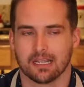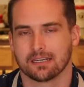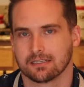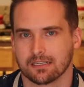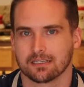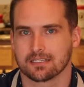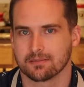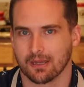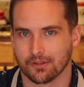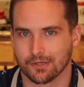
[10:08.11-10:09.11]
and uh,
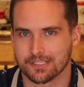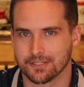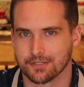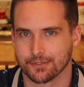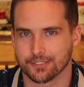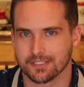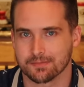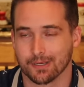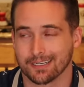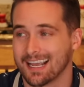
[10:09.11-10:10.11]
some other
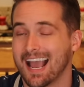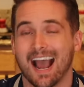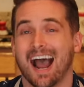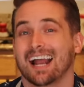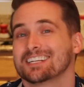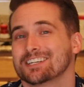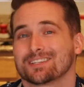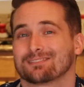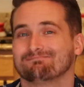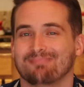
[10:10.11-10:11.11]
institutions, but I
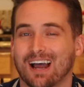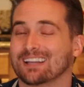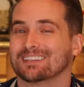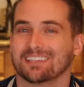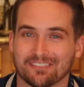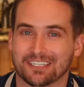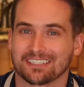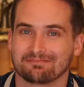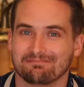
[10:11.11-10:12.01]
just, I love it.